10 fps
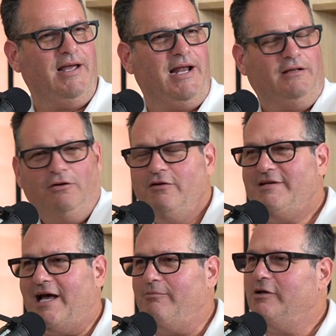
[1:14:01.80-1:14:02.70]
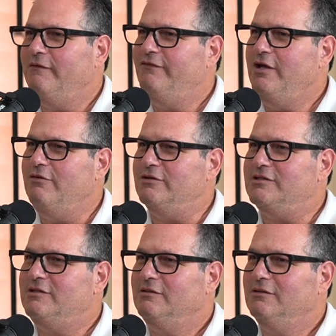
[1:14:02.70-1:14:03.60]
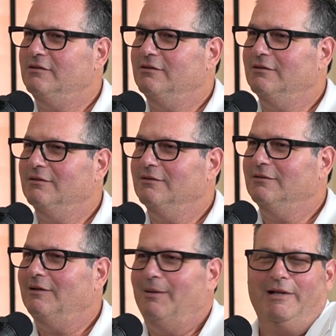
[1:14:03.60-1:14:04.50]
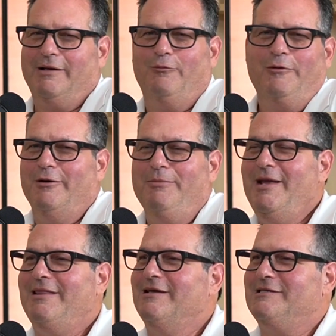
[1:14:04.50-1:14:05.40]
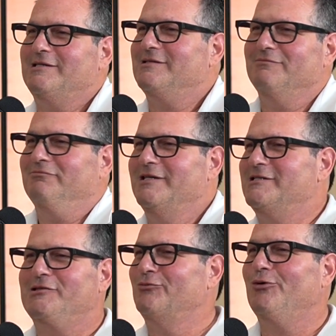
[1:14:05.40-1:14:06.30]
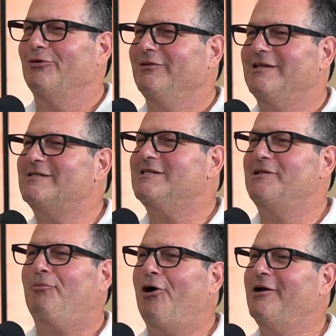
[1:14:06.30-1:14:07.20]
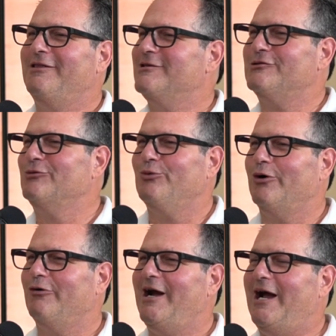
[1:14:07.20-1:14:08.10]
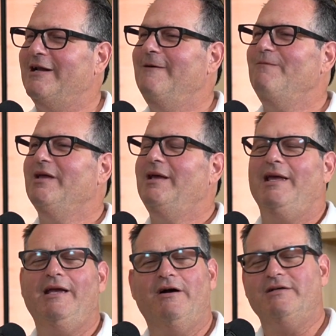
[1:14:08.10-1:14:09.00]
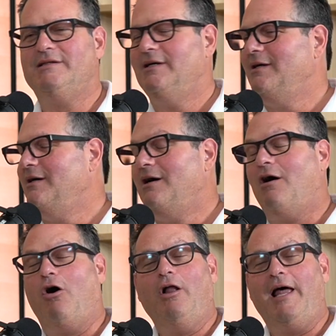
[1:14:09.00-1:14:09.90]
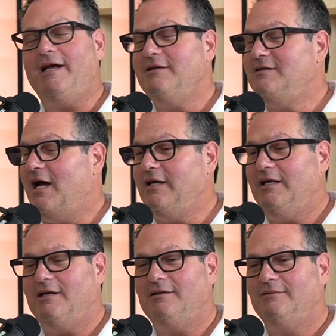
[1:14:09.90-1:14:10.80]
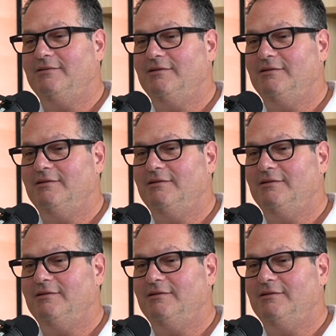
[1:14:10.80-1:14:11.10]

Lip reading: And I looked at him confused. I'm like, "Wait, what do you mean? This is the market. This is where we're at." He goes, "All I can tell you